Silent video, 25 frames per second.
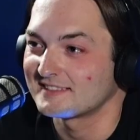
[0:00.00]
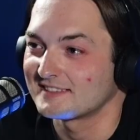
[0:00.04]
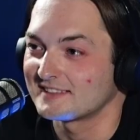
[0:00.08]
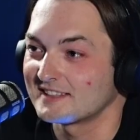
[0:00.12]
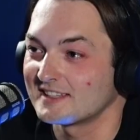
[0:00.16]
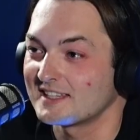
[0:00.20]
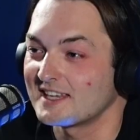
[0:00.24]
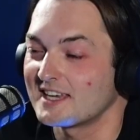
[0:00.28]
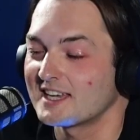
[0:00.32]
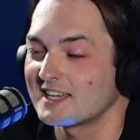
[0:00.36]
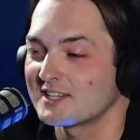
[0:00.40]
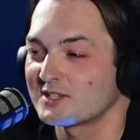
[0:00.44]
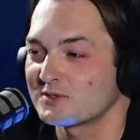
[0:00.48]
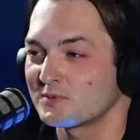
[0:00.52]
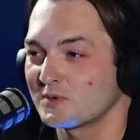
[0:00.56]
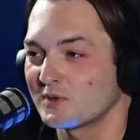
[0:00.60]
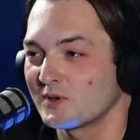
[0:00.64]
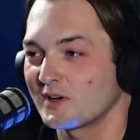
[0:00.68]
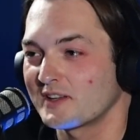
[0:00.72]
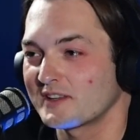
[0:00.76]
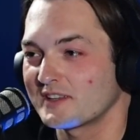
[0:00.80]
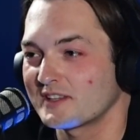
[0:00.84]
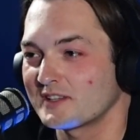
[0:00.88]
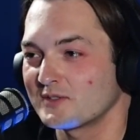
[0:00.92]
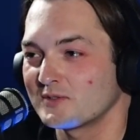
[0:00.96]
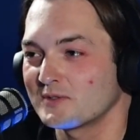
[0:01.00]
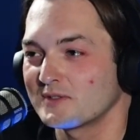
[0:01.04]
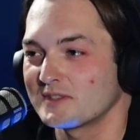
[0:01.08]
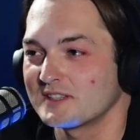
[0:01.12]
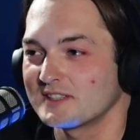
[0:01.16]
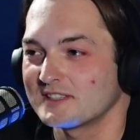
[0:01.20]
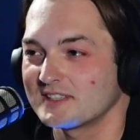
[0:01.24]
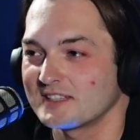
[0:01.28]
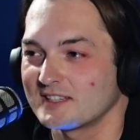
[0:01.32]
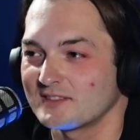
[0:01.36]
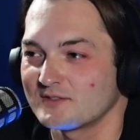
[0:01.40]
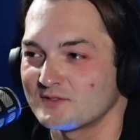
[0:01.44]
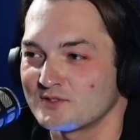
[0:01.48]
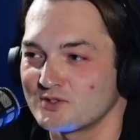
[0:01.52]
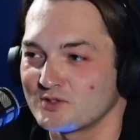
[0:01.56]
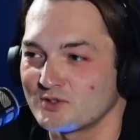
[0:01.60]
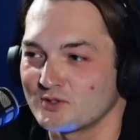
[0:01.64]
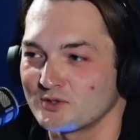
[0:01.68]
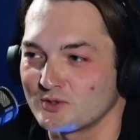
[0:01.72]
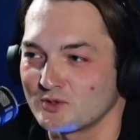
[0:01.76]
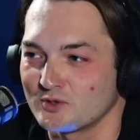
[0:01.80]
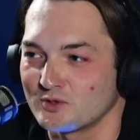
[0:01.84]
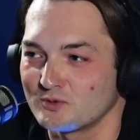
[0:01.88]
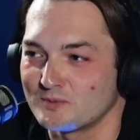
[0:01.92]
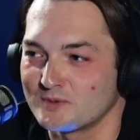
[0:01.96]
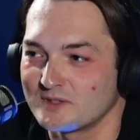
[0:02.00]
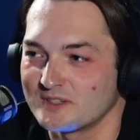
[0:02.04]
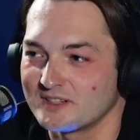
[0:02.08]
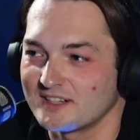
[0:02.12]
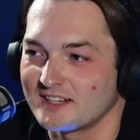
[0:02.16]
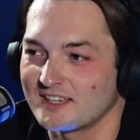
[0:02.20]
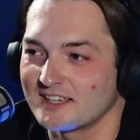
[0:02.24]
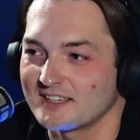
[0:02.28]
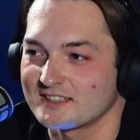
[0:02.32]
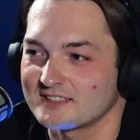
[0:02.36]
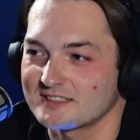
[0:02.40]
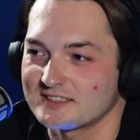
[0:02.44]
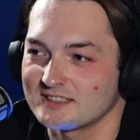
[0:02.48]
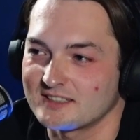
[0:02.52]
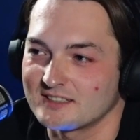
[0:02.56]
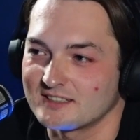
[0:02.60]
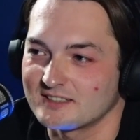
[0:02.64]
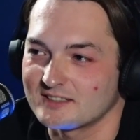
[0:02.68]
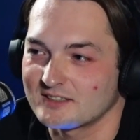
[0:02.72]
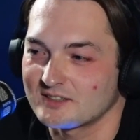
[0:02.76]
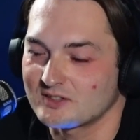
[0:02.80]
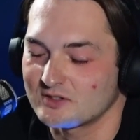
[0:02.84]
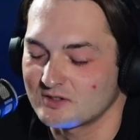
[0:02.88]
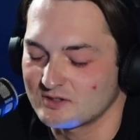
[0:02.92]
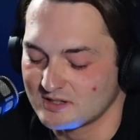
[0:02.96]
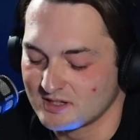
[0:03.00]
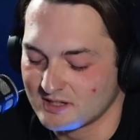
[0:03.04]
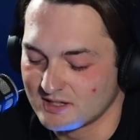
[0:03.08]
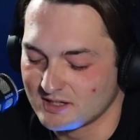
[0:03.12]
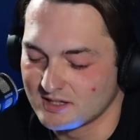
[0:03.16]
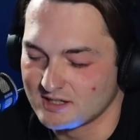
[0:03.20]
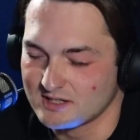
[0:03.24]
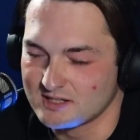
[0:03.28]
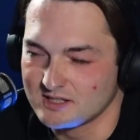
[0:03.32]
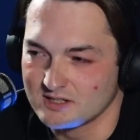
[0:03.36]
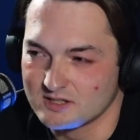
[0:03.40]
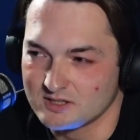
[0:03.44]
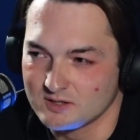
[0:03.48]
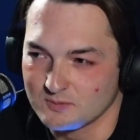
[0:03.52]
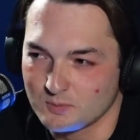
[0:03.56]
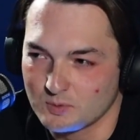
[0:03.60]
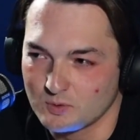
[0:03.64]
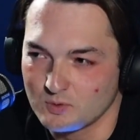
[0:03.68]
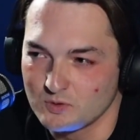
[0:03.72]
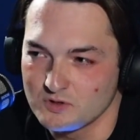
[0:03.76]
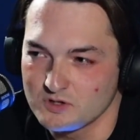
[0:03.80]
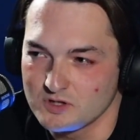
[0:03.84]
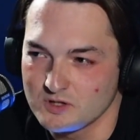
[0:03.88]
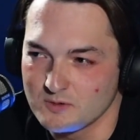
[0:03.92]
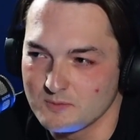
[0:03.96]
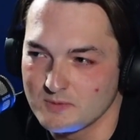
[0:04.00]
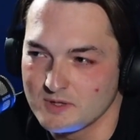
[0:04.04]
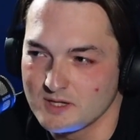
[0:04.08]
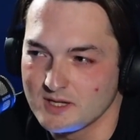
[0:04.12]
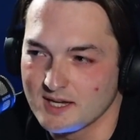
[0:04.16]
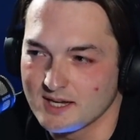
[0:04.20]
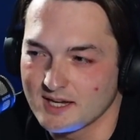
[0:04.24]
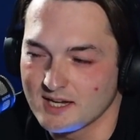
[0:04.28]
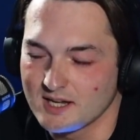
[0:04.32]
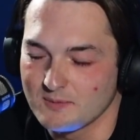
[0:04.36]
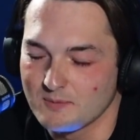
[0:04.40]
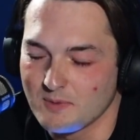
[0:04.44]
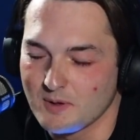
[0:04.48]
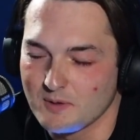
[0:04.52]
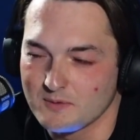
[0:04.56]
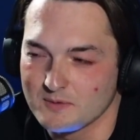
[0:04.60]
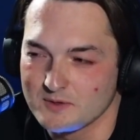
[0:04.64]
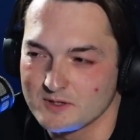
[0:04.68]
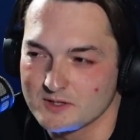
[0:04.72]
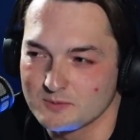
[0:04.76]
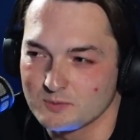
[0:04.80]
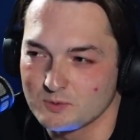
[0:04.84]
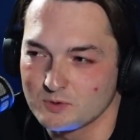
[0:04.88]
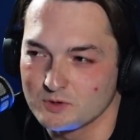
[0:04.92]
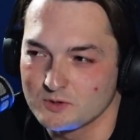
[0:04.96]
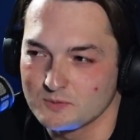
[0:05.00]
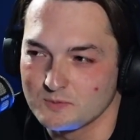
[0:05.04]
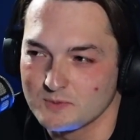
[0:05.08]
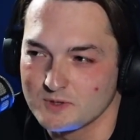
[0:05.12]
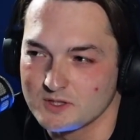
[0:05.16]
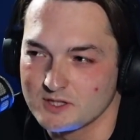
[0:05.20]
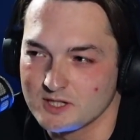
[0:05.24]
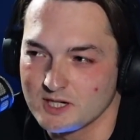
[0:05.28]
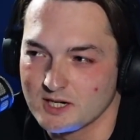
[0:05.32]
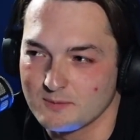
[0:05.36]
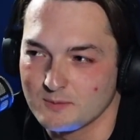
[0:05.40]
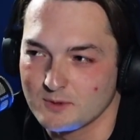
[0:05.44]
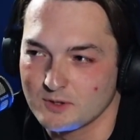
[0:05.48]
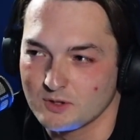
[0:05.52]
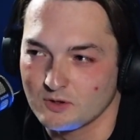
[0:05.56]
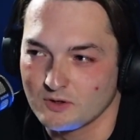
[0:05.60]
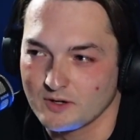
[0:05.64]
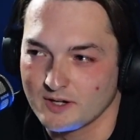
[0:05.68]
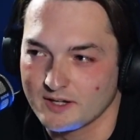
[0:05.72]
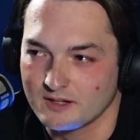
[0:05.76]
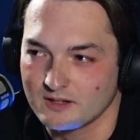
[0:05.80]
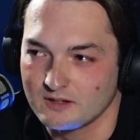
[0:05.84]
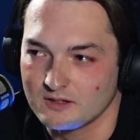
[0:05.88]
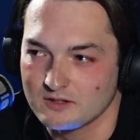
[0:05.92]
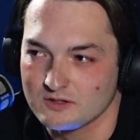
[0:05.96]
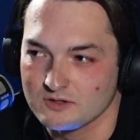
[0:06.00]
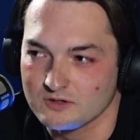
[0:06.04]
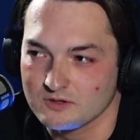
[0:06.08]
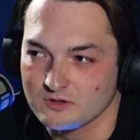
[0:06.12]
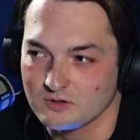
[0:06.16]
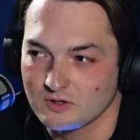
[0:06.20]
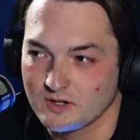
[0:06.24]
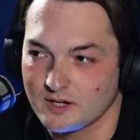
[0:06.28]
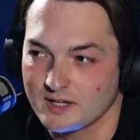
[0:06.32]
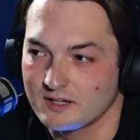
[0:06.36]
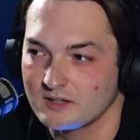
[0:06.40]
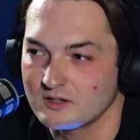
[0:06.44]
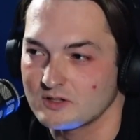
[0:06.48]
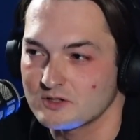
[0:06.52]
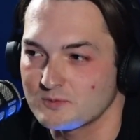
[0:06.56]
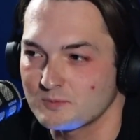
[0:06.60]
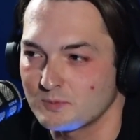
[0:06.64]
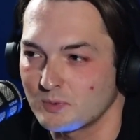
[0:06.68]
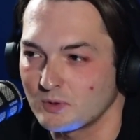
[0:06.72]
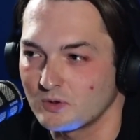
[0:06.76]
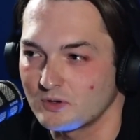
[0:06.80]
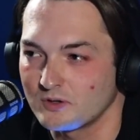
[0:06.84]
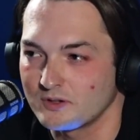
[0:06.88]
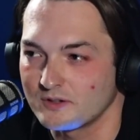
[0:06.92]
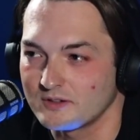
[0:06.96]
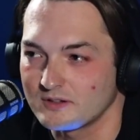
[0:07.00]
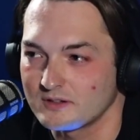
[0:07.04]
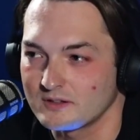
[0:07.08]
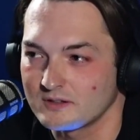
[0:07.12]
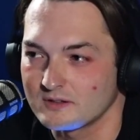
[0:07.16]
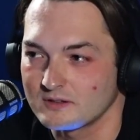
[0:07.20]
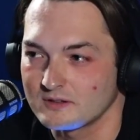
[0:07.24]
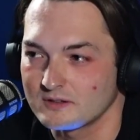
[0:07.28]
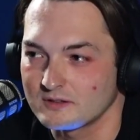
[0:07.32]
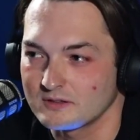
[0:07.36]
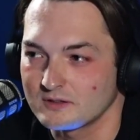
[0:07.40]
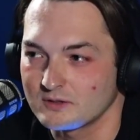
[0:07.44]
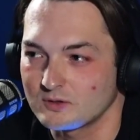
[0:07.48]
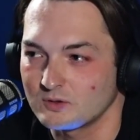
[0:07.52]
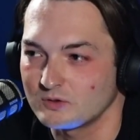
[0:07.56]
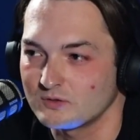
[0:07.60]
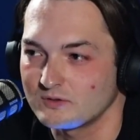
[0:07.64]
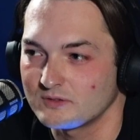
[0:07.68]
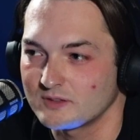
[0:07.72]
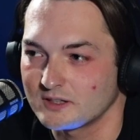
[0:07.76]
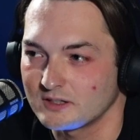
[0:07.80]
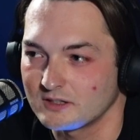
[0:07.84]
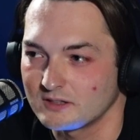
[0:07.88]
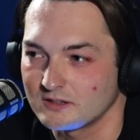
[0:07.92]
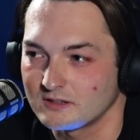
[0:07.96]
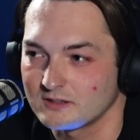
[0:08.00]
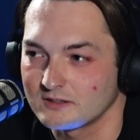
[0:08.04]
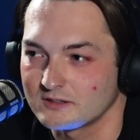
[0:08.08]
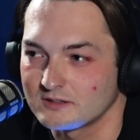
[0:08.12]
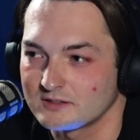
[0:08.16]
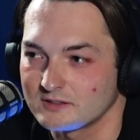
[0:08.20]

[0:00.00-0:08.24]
Yes, well, I think you need to give John Goodman an accent because is he supposed to be? I can't remember. He's supposed to be German or English born. Goldfinger.